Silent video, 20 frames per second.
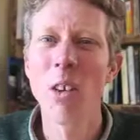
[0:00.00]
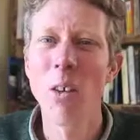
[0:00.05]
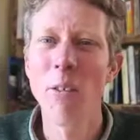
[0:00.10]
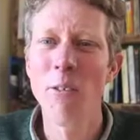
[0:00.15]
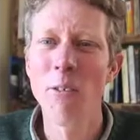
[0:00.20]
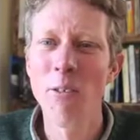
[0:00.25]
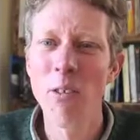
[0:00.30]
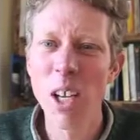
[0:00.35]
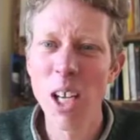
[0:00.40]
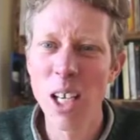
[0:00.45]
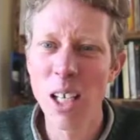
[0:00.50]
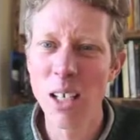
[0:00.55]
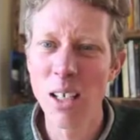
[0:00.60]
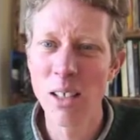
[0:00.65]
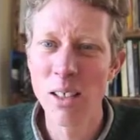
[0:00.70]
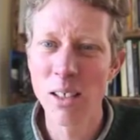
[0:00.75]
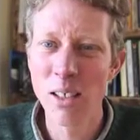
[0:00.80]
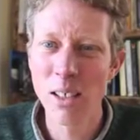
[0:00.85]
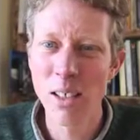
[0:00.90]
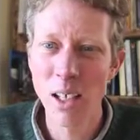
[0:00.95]
your feet
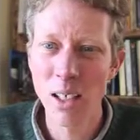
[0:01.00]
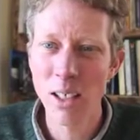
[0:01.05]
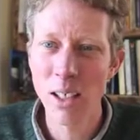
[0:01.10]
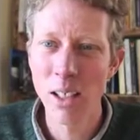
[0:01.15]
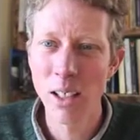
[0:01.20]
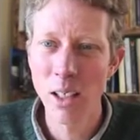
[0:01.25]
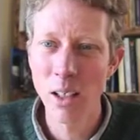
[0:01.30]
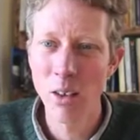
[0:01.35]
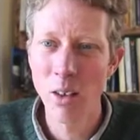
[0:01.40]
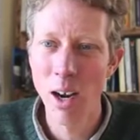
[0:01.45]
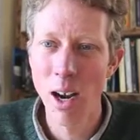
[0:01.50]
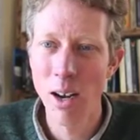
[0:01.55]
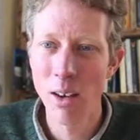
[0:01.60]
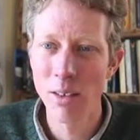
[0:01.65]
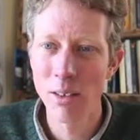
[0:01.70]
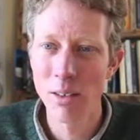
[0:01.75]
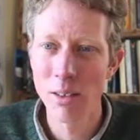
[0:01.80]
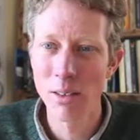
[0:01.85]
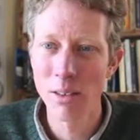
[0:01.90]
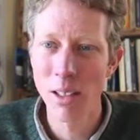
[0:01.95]
stuck in the
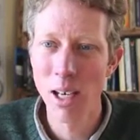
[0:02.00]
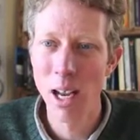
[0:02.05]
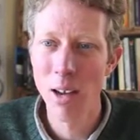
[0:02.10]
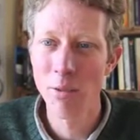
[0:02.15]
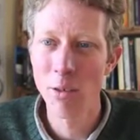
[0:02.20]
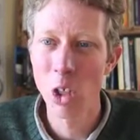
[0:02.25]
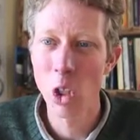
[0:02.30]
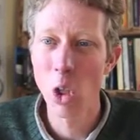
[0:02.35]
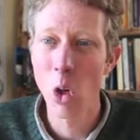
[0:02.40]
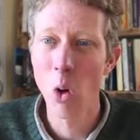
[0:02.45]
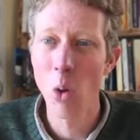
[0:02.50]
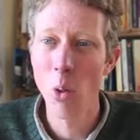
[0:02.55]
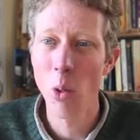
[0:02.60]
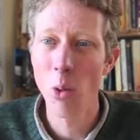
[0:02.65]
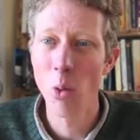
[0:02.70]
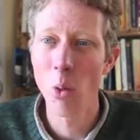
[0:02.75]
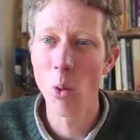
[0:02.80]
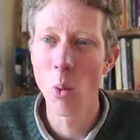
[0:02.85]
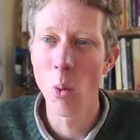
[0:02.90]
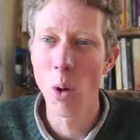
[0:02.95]
ground and have to go
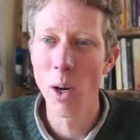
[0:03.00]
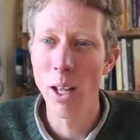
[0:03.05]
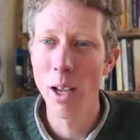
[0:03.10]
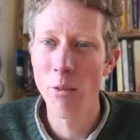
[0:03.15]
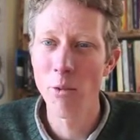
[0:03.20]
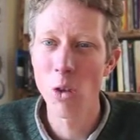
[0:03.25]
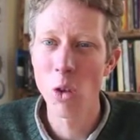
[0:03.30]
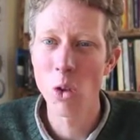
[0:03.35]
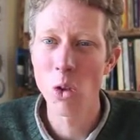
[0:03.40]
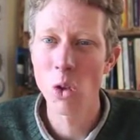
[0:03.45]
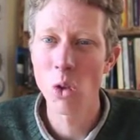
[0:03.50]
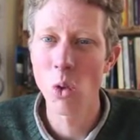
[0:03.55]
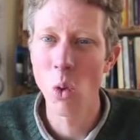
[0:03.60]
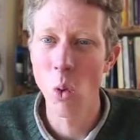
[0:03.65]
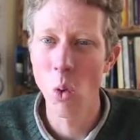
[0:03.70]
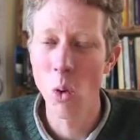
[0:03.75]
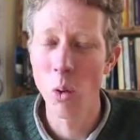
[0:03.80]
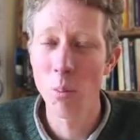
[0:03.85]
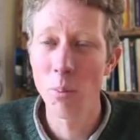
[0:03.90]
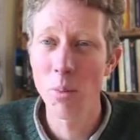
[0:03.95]
through whatever
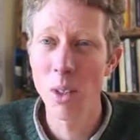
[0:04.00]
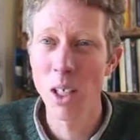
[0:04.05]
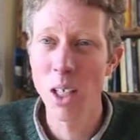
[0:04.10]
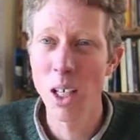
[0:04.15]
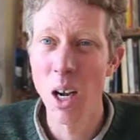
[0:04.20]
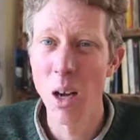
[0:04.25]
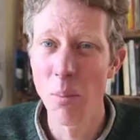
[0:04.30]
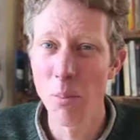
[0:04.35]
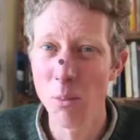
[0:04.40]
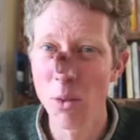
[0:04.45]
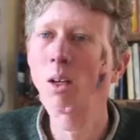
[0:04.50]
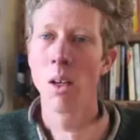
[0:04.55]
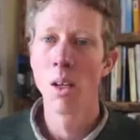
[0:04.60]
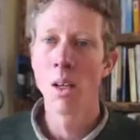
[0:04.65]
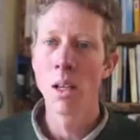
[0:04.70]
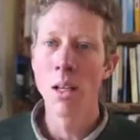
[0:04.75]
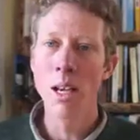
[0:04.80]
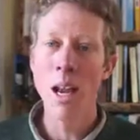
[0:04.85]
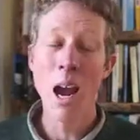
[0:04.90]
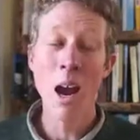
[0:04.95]
storm comes
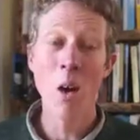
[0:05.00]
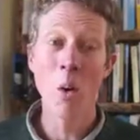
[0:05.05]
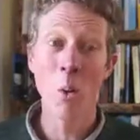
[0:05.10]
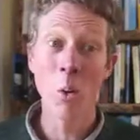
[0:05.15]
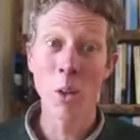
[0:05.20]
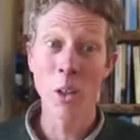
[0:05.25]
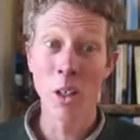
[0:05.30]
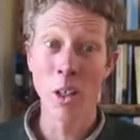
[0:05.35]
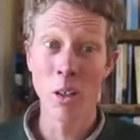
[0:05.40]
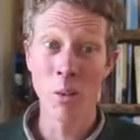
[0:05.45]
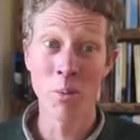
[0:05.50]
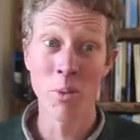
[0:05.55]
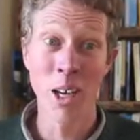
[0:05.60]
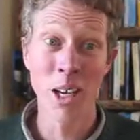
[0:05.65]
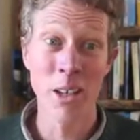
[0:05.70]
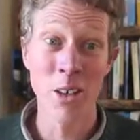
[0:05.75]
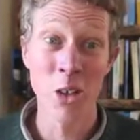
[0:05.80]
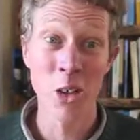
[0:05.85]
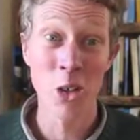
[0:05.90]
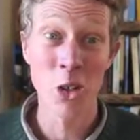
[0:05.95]
your way. Now we're going to
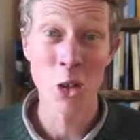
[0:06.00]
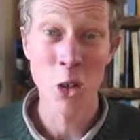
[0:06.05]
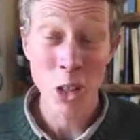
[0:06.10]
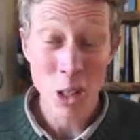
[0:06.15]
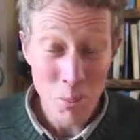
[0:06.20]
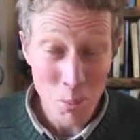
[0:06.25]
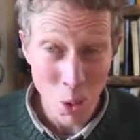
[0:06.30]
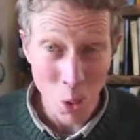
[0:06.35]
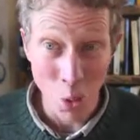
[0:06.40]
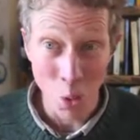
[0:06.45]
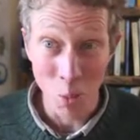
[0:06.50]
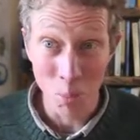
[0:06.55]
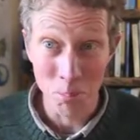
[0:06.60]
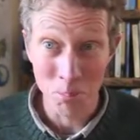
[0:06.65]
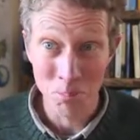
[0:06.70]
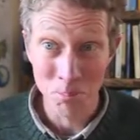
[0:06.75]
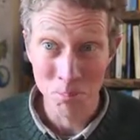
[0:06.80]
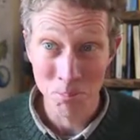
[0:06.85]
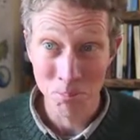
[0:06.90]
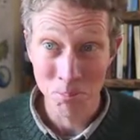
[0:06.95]
write our tree poem.
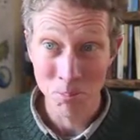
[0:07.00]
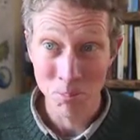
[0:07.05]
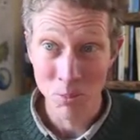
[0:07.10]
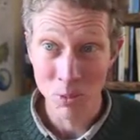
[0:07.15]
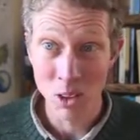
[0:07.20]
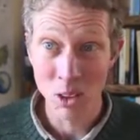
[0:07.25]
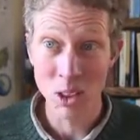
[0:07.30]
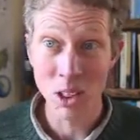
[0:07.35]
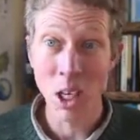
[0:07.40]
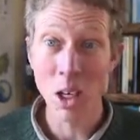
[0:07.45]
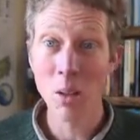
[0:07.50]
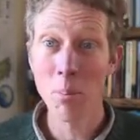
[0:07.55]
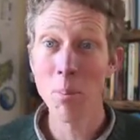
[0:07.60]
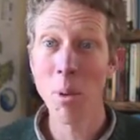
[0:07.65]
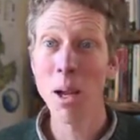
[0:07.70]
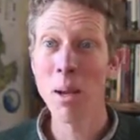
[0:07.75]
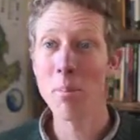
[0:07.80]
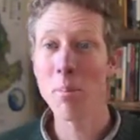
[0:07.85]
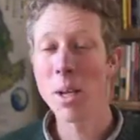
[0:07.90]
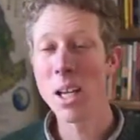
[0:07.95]
Start
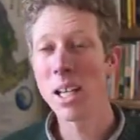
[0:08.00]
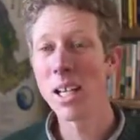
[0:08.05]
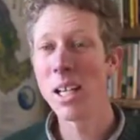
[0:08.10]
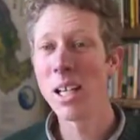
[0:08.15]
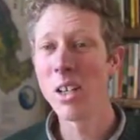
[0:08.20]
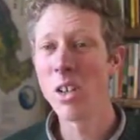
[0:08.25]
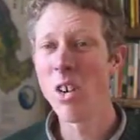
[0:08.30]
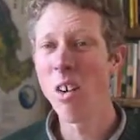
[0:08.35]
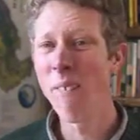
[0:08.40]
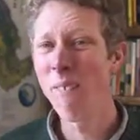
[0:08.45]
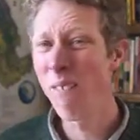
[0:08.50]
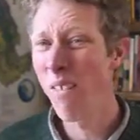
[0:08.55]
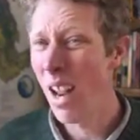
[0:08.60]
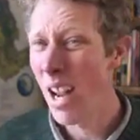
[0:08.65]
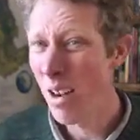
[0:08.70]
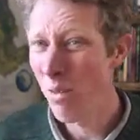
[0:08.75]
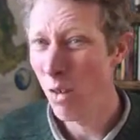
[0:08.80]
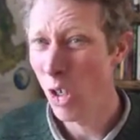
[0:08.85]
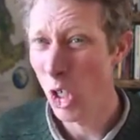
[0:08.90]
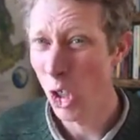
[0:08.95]
by picking your
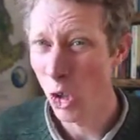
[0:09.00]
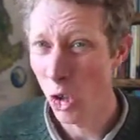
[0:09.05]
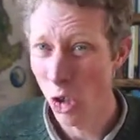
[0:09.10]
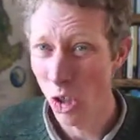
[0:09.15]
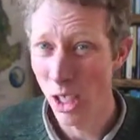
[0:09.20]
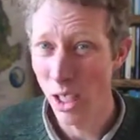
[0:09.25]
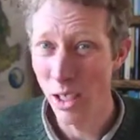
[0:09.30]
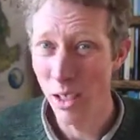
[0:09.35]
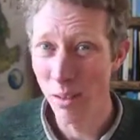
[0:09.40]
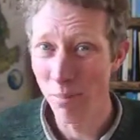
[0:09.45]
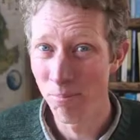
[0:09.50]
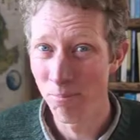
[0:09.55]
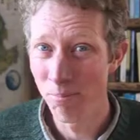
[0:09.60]
favorite tree